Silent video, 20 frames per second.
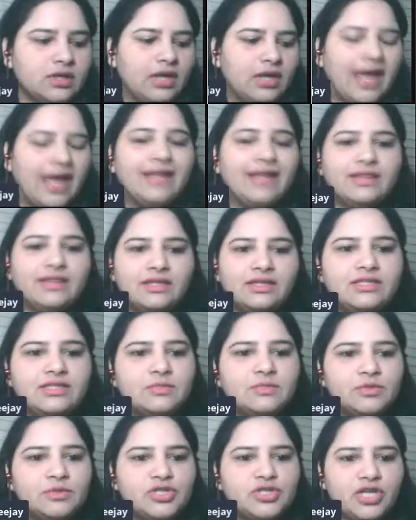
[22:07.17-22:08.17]
Can
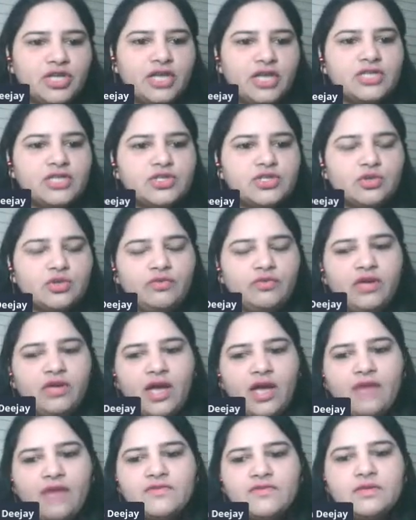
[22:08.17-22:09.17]
these be changed? Do we
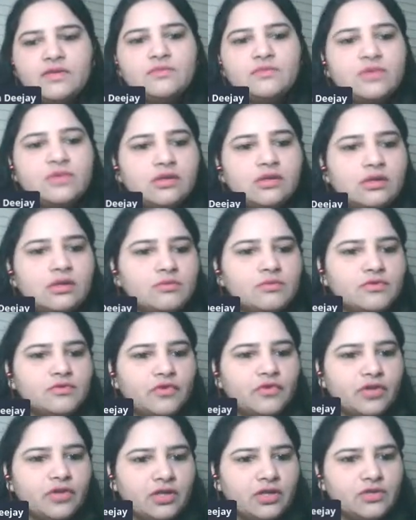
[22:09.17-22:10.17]
have some synonyms
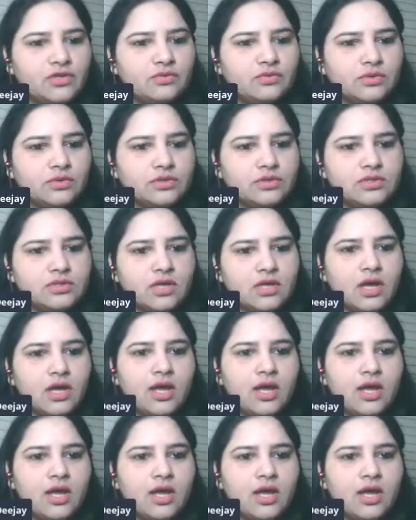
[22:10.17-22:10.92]
for these words?